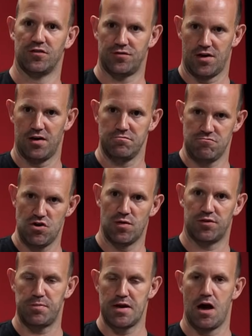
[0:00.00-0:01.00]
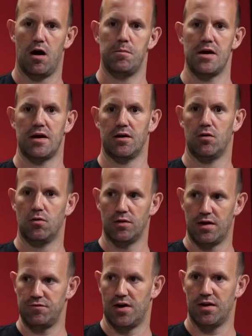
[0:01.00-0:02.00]
Have done USB hubbing, or
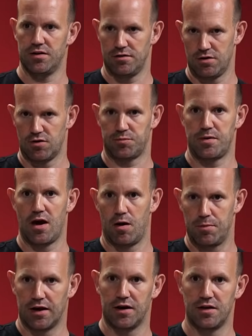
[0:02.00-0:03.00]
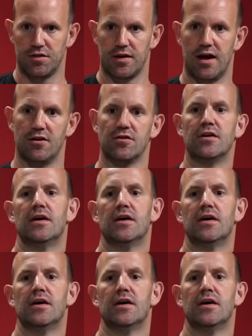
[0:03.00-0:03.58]
they've done USB hubbing and Ethernet.